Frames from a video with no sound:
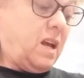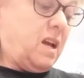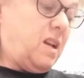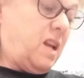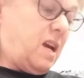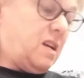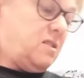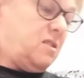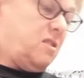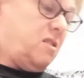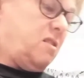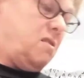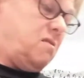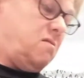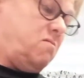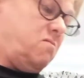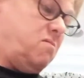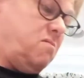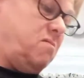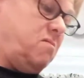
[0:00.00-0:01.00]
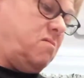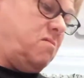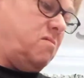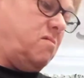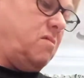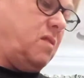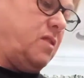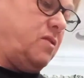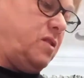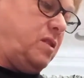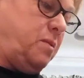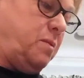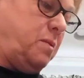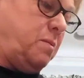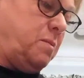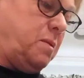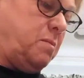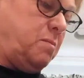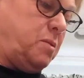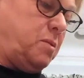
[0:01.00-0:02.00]
ask her if she
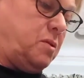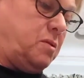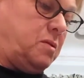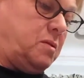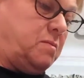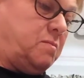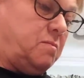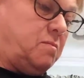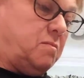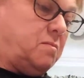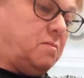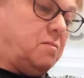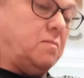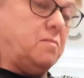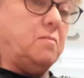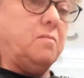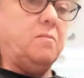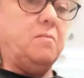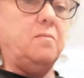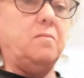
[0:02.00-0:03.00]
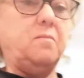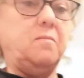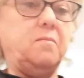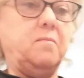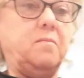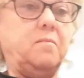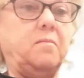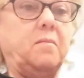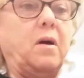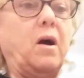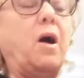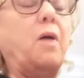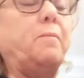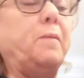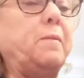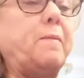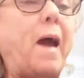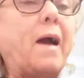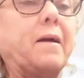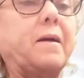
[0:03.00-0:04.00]
remembers. I'll
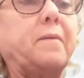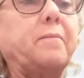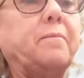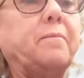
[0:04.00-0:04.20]
be back.